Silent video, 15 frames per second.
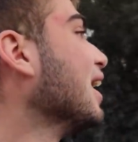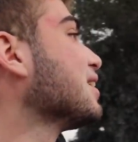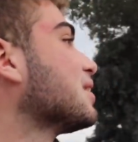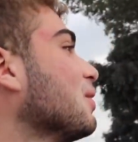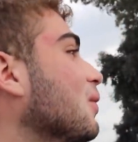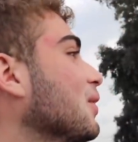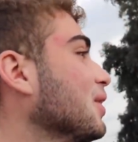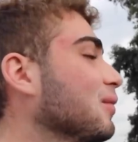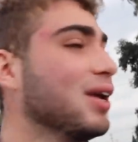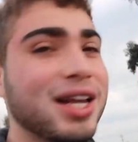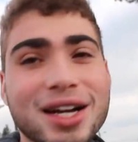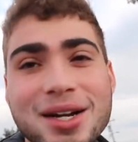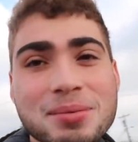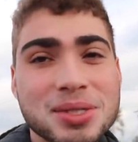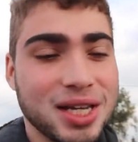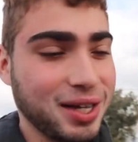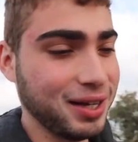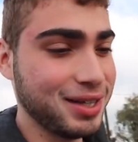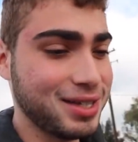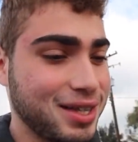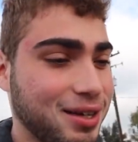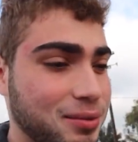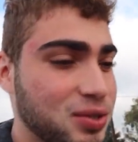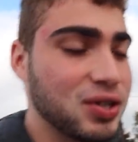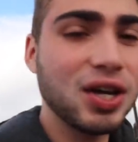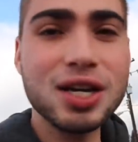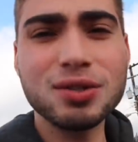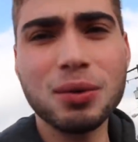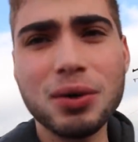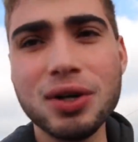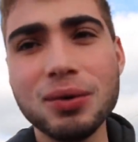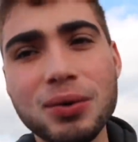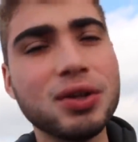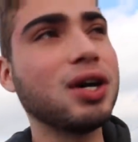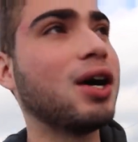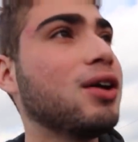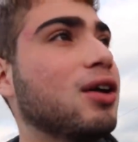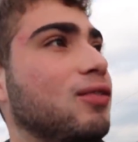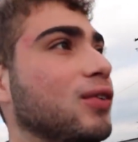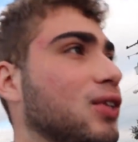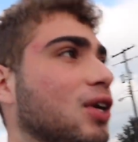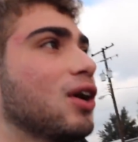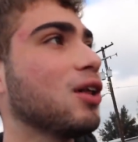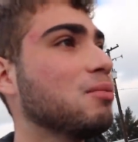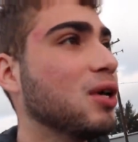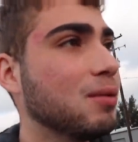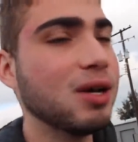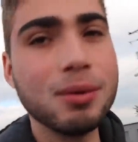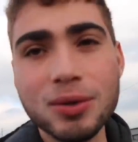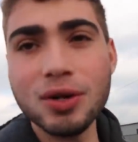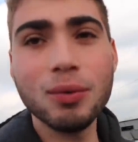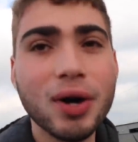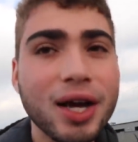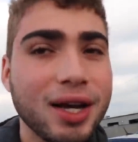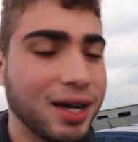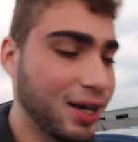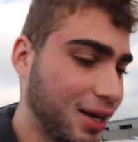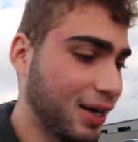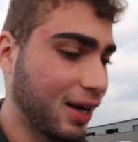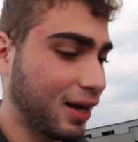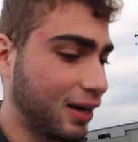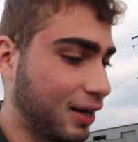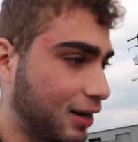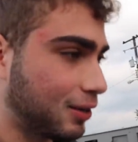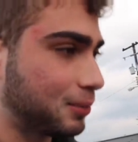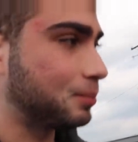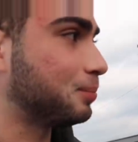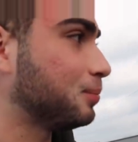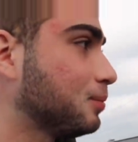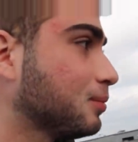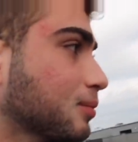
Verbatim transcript: that's the one that we ended up selling to them. So you guys are wondering where the $150 BMW went. Um,